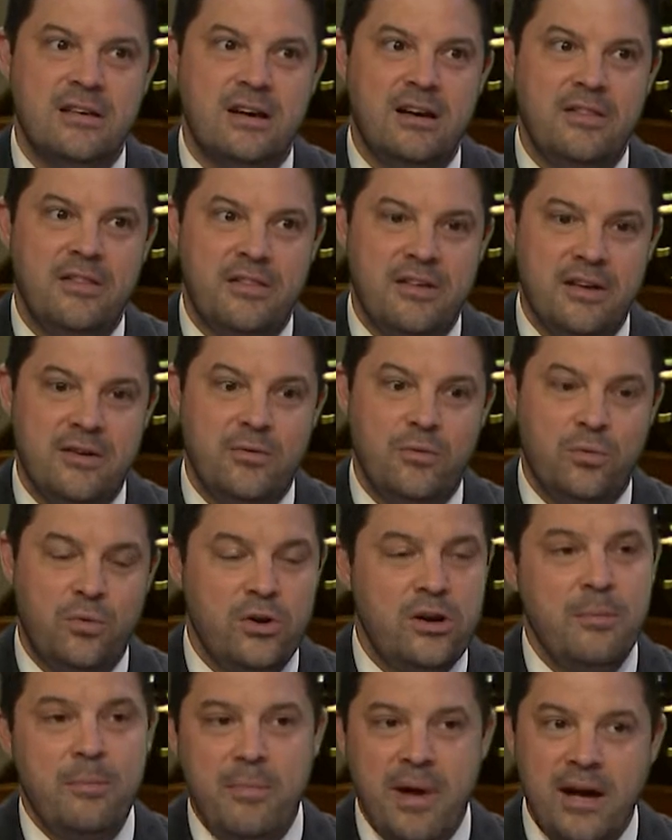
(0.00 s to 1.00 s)
that
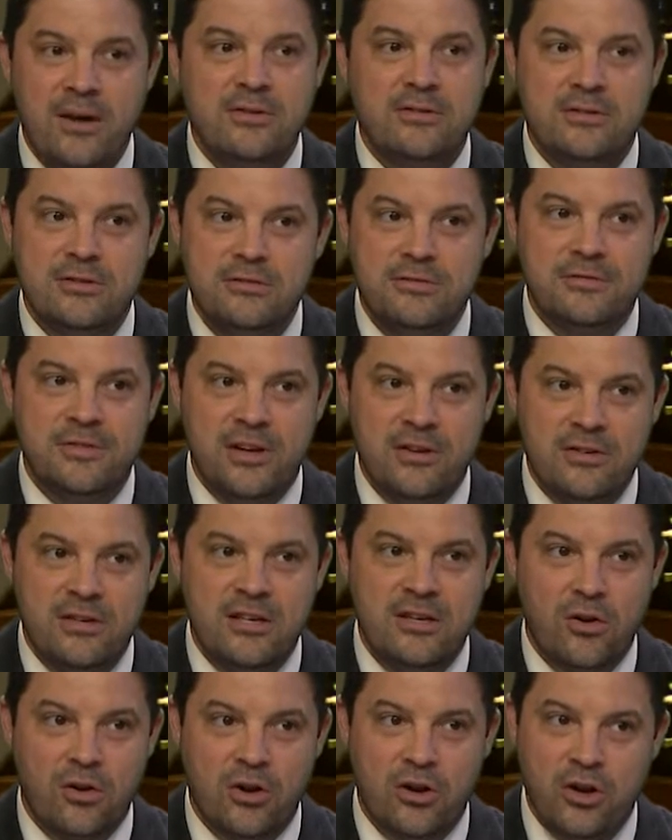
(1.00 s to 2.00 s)
would amount to
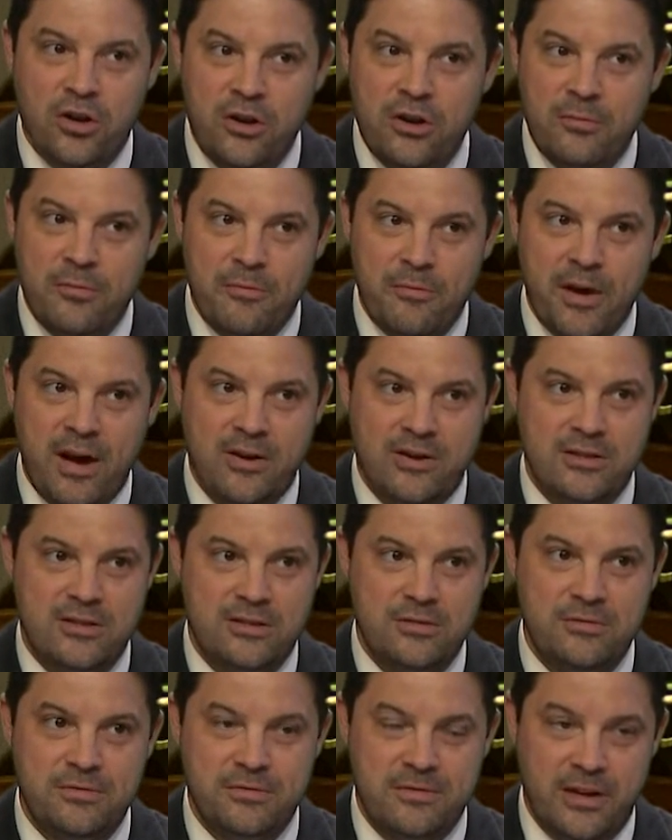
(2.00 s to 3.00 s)
felony or could have amounted
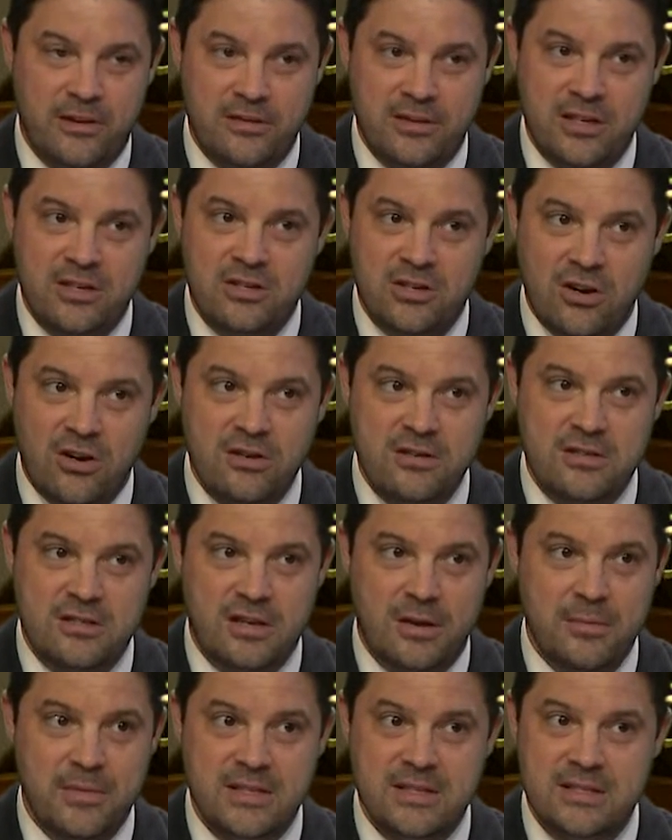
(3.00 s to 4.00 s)
to felony charges.
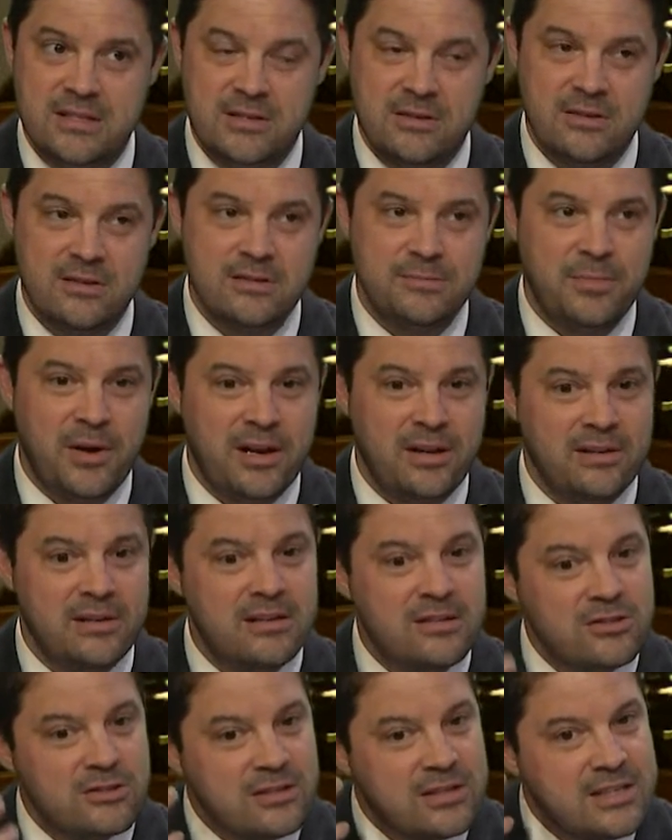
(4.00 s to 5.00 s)
I mean, serious bodily mm.
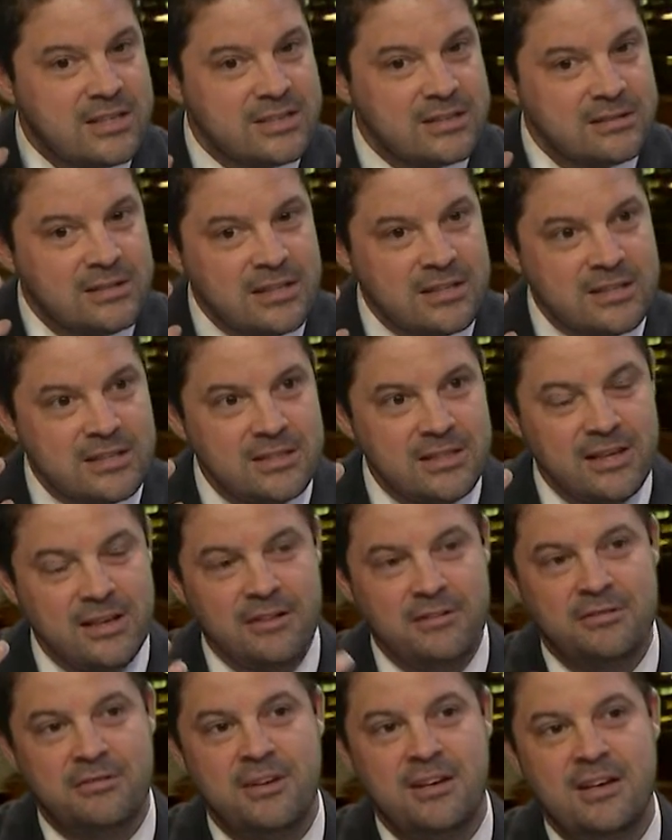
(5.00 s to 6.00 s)
injury. He's alleged to
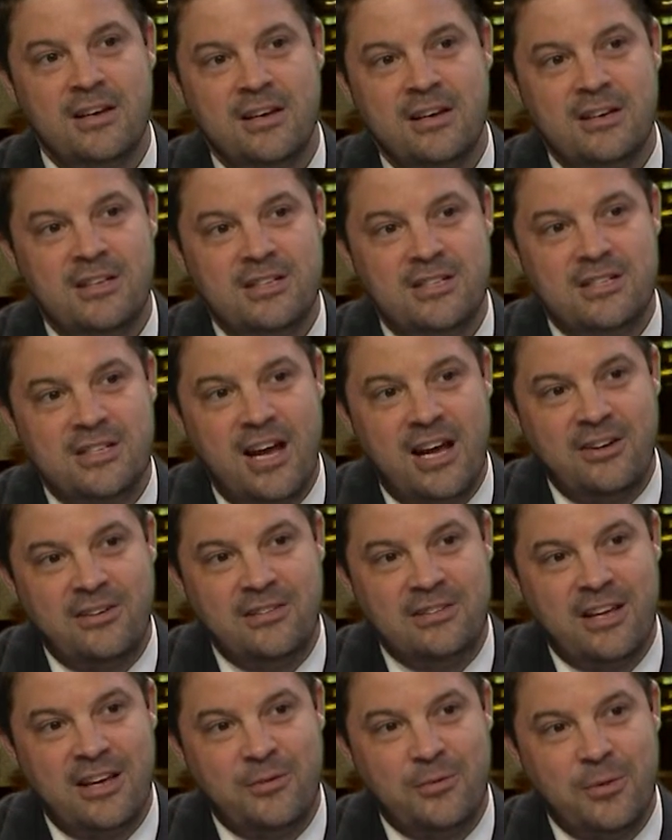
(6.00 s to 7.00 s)
have
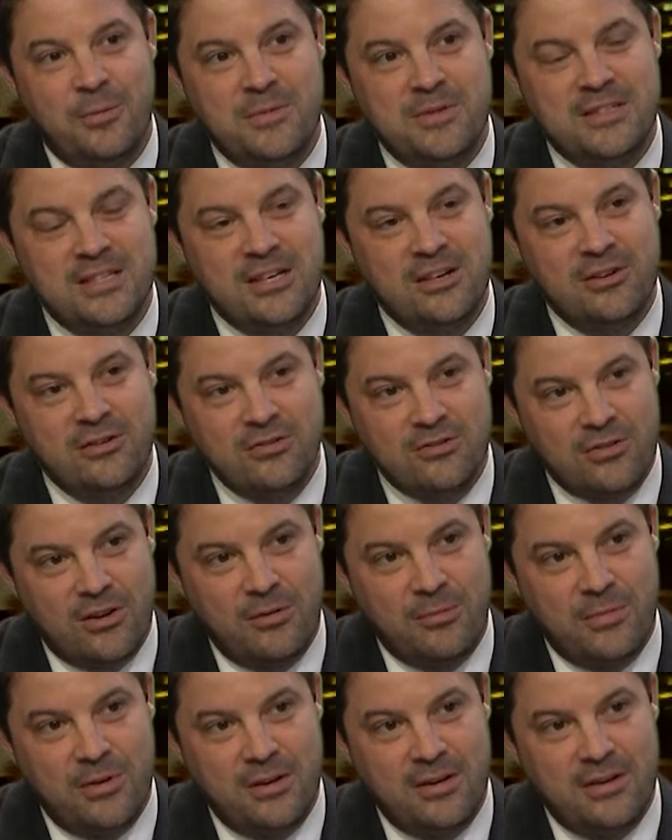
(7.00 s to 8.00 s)
shattered that woman's eardrum.
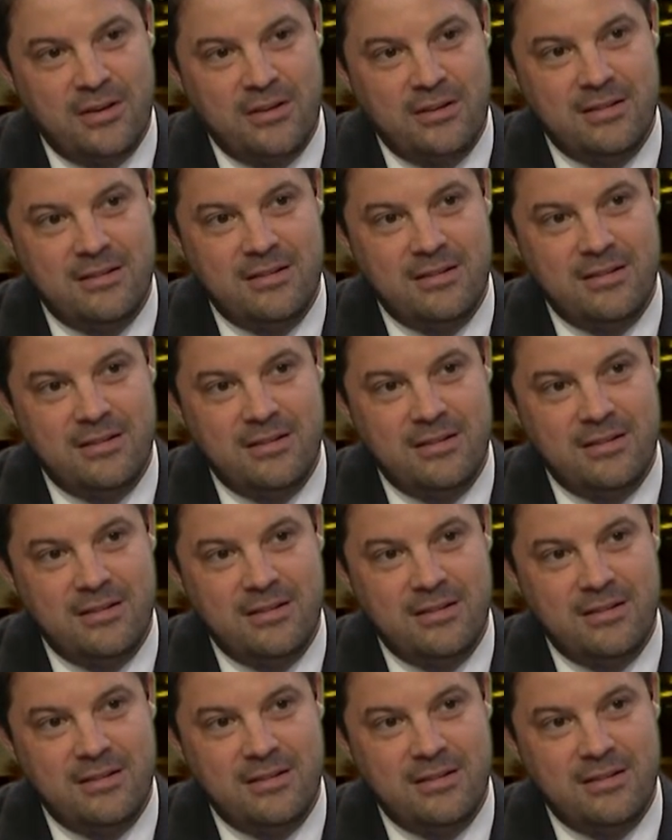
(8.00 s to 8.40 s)
D did she go